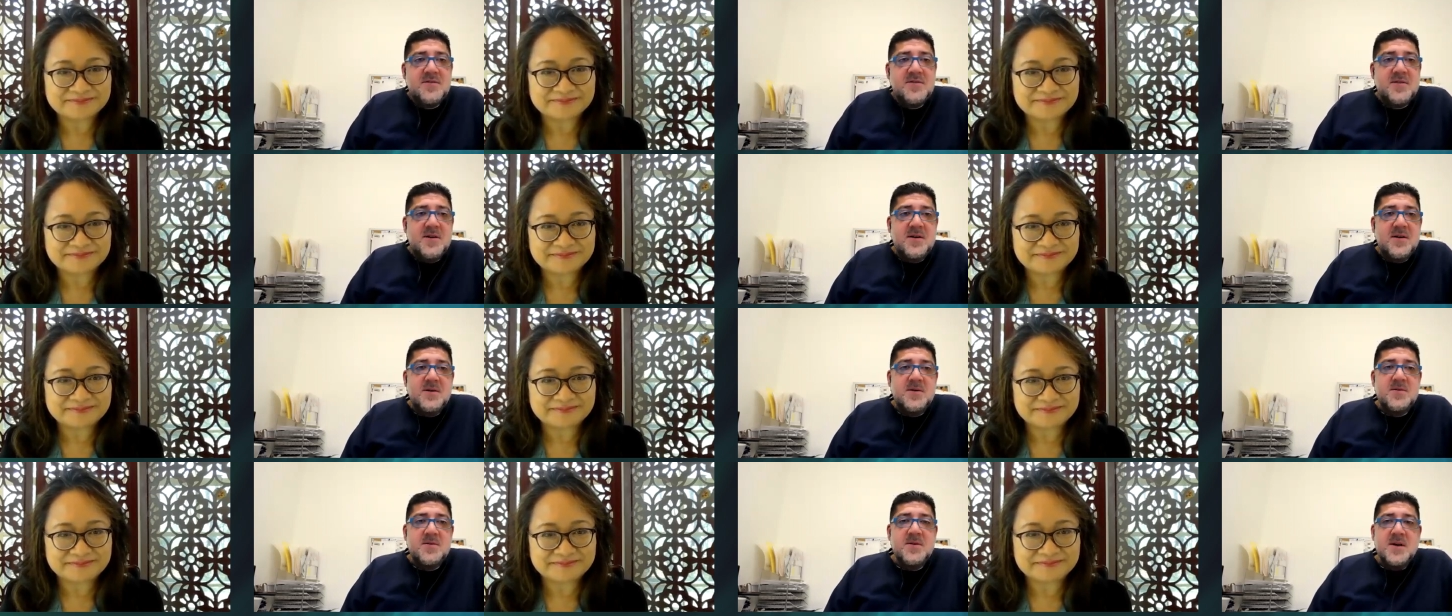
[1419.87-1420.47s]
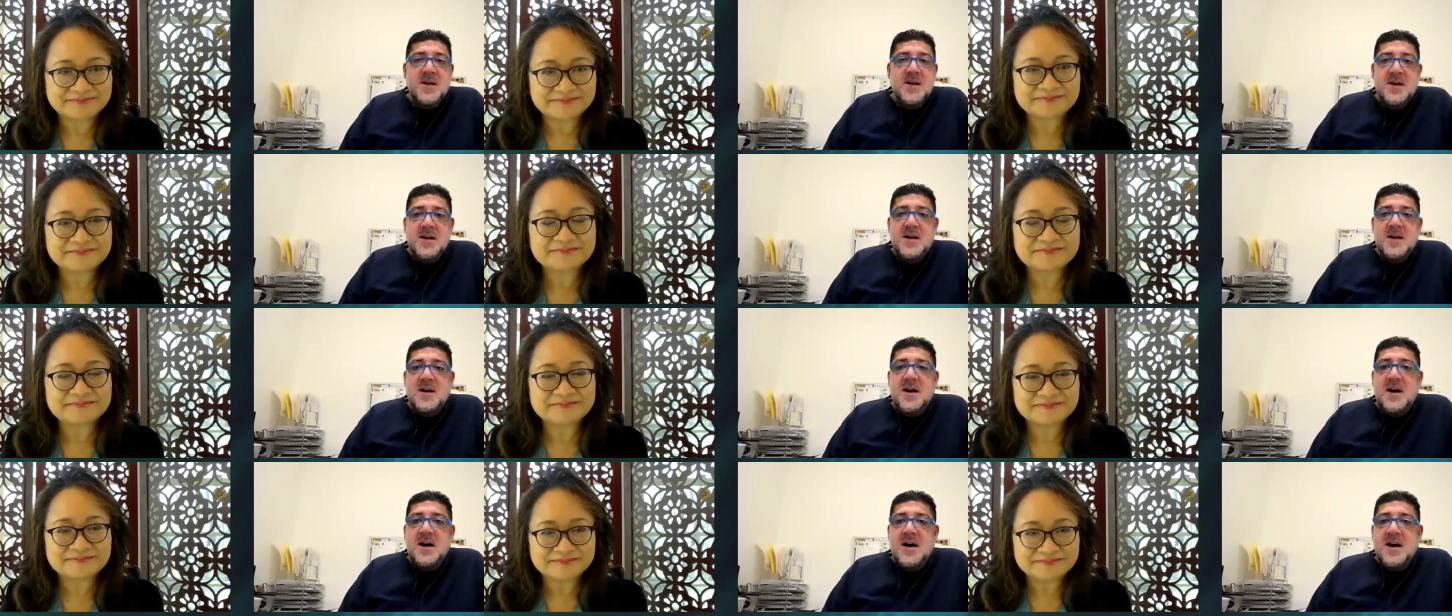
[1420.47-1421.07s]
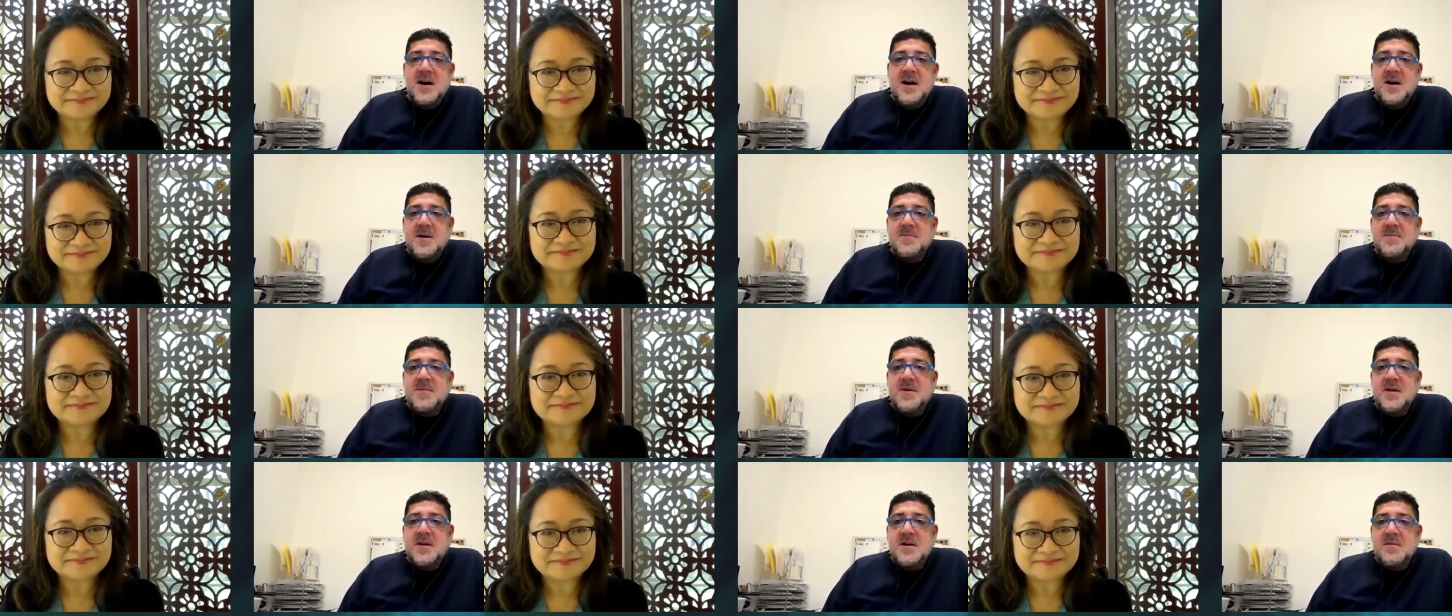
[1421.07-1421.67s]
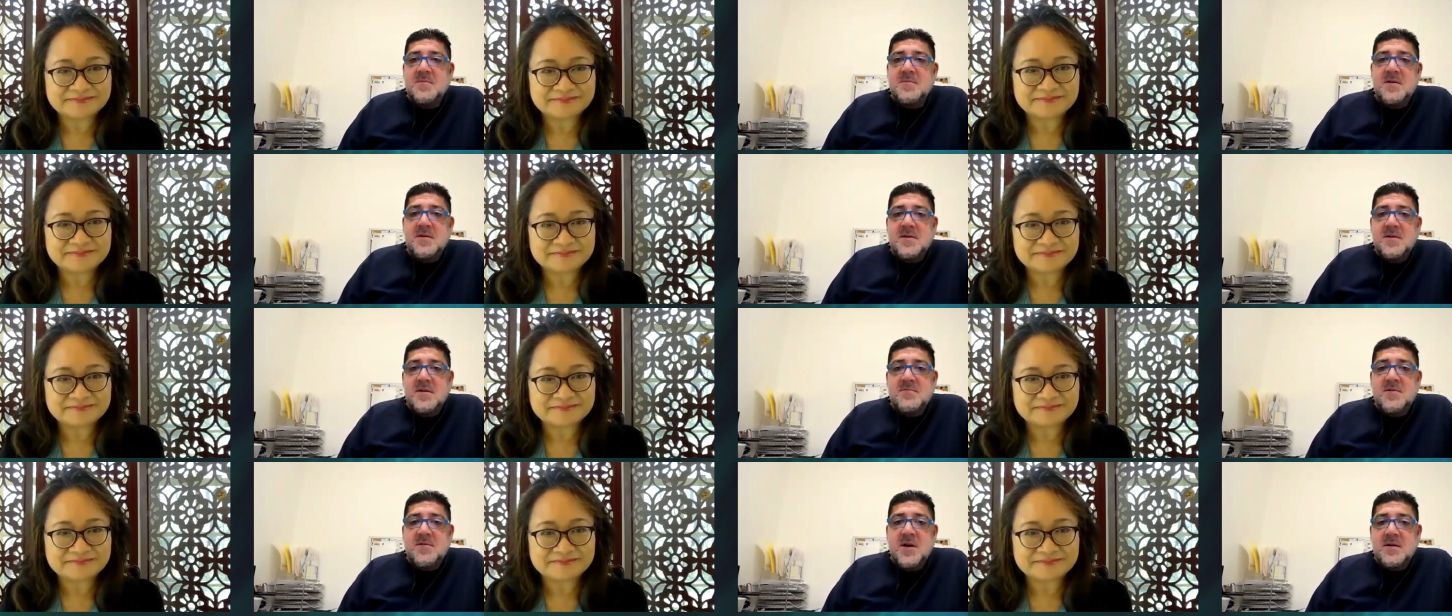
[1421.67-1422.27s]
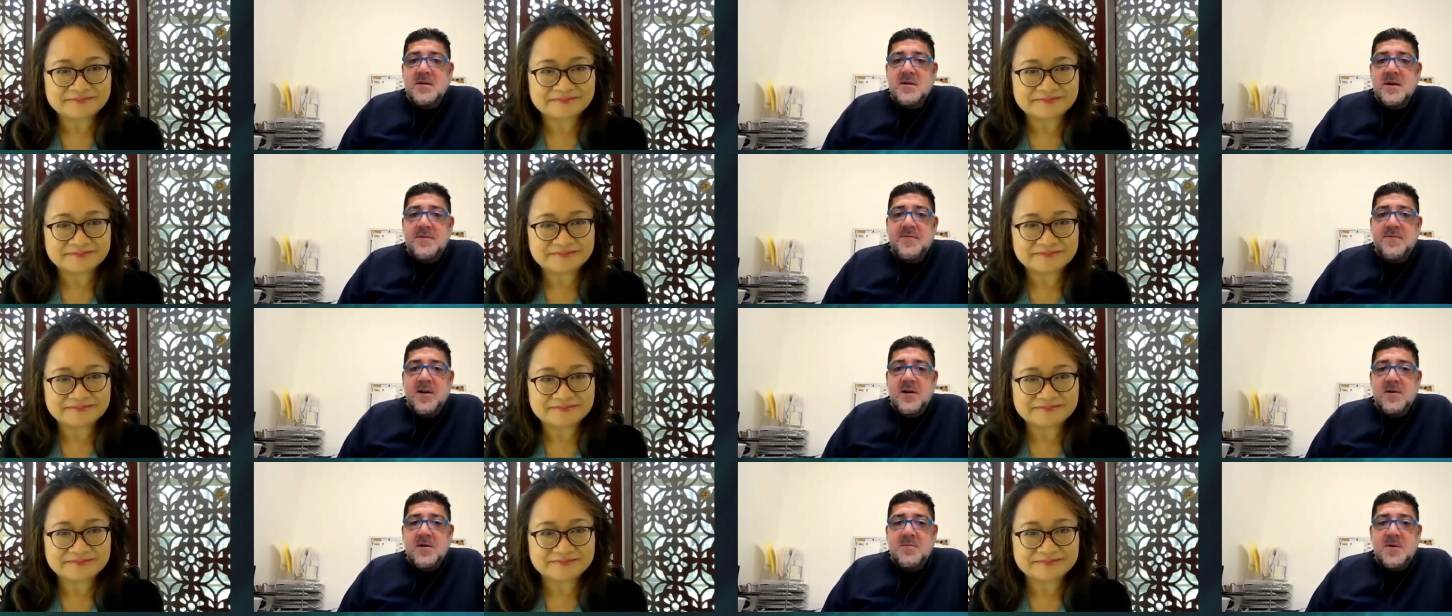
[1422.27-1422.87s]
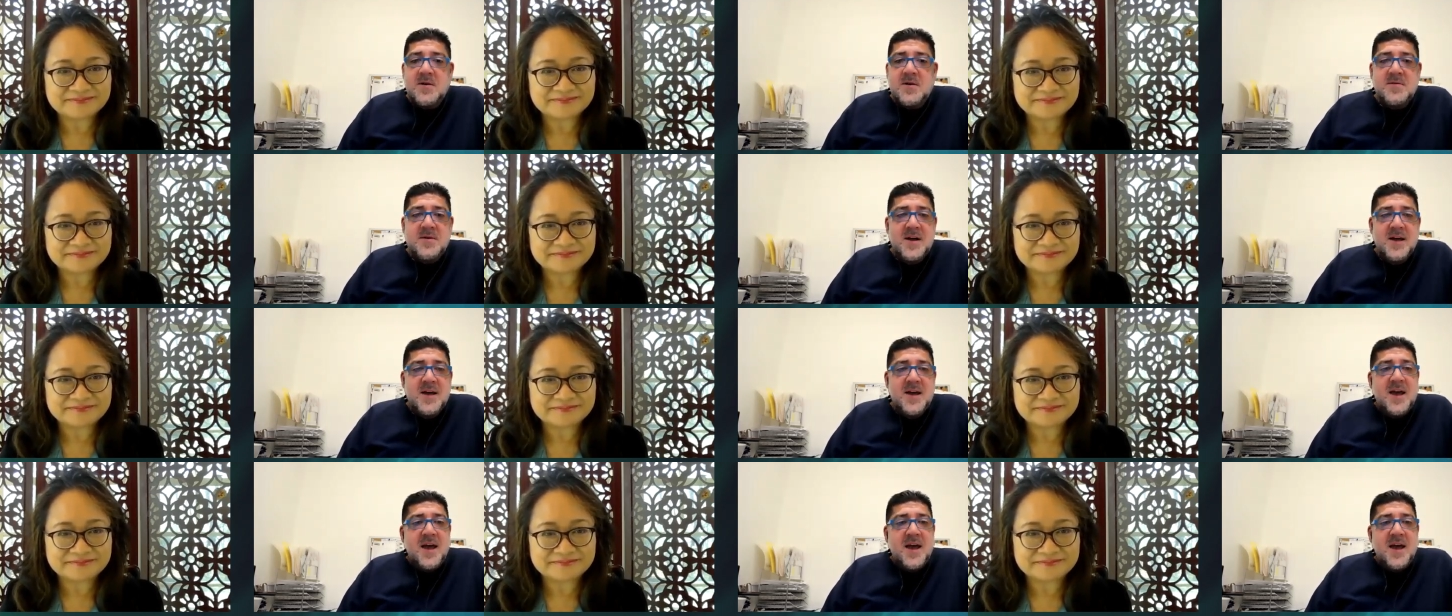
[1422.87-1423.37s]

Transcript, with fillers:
Speaker 1: So um, it'll be readily available.